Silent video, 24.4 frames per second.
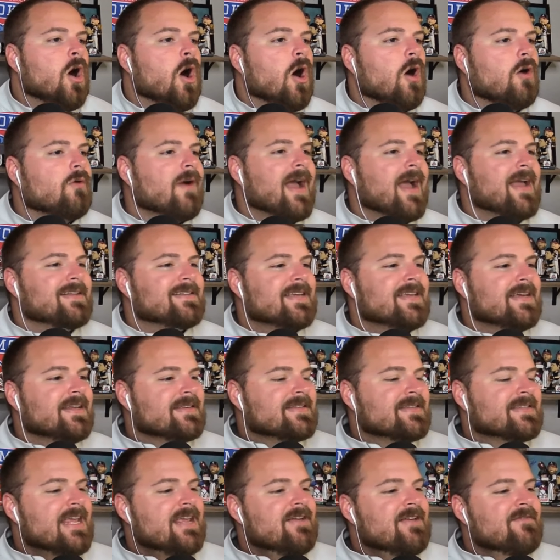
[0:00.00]
All right,
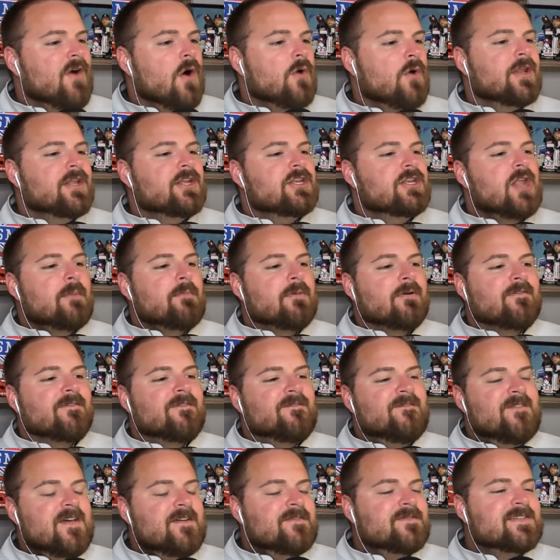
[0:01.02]
Tennessee voted number
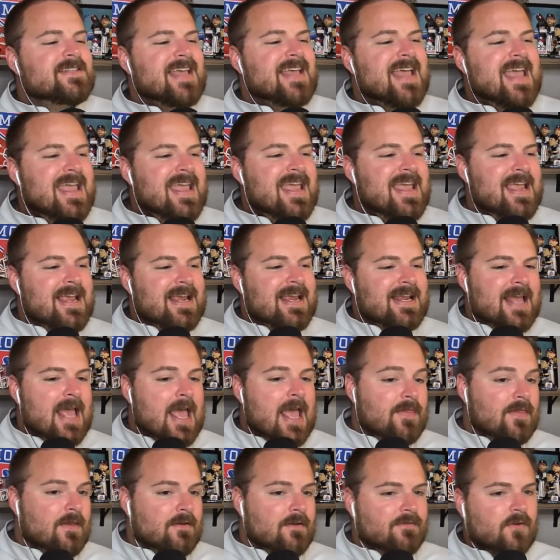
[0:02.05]
15
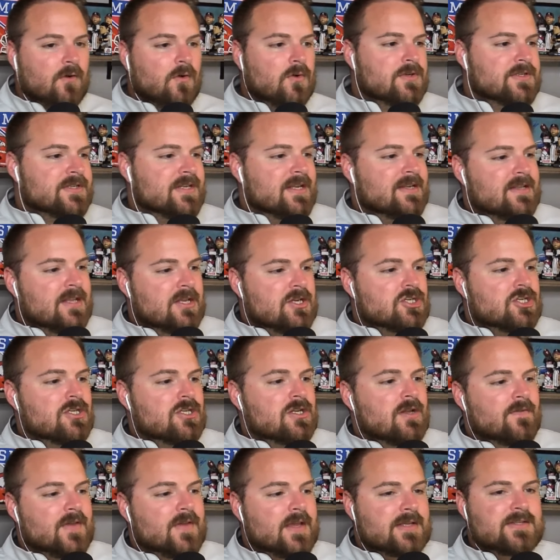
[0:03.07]
in the first edition
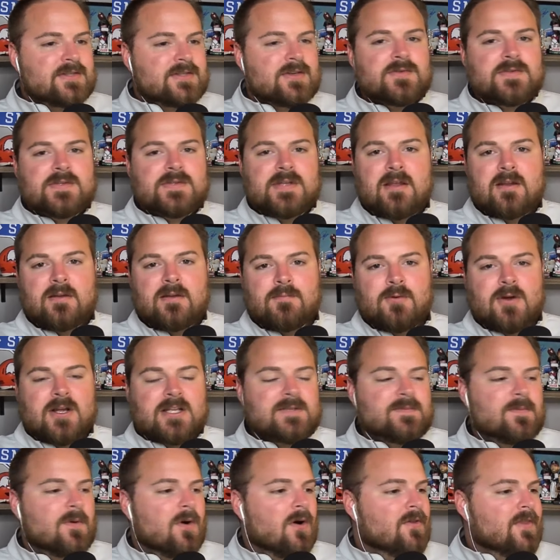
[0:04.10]
of the Associated Press
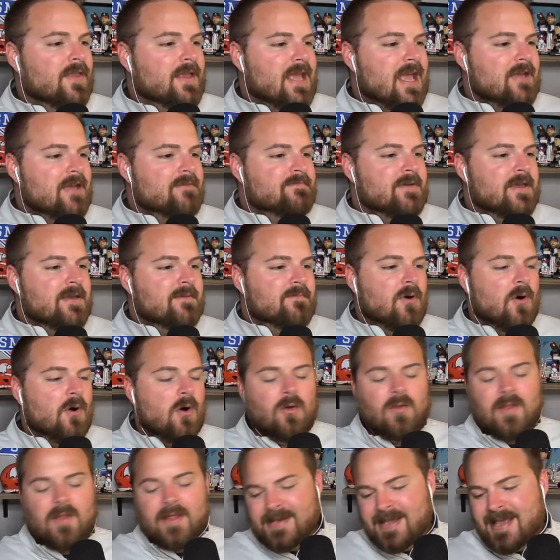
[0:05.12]
poll, the AP
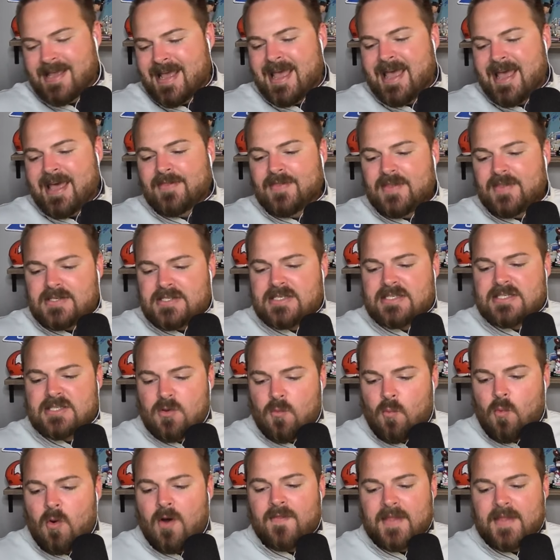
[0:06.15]
poll, and this is the
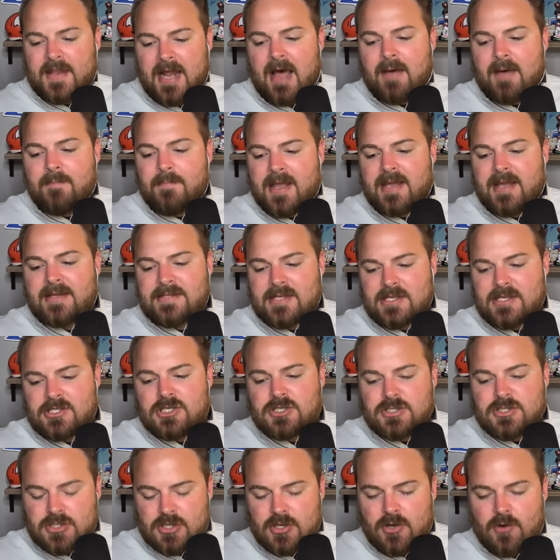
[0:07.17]
one that I pay
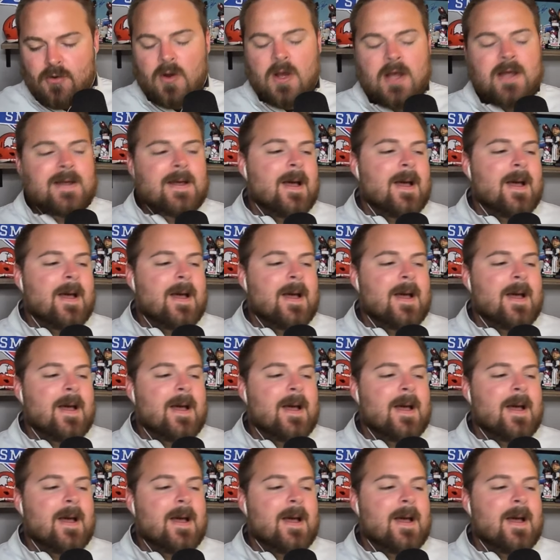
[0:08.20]
attention to.